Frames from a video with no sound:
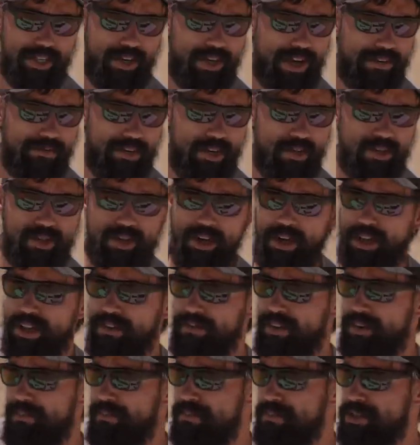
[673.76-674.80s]
you know, I've used all
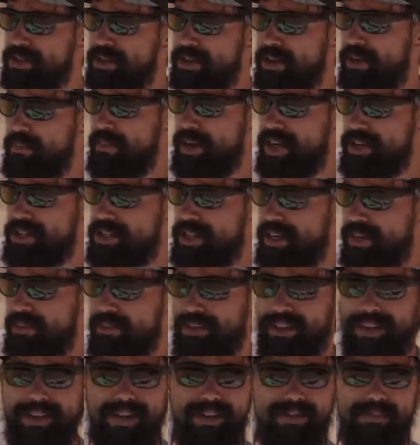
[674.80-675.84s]
of them so much that it
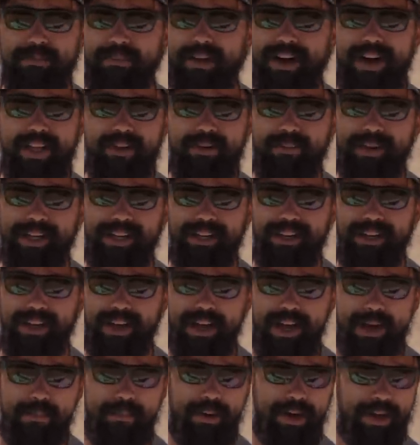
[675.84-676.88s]
really doesn't bother me.
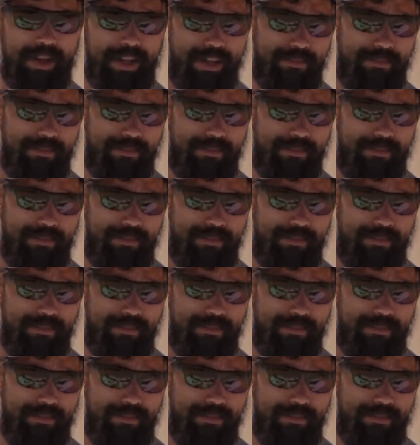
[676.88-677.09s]
But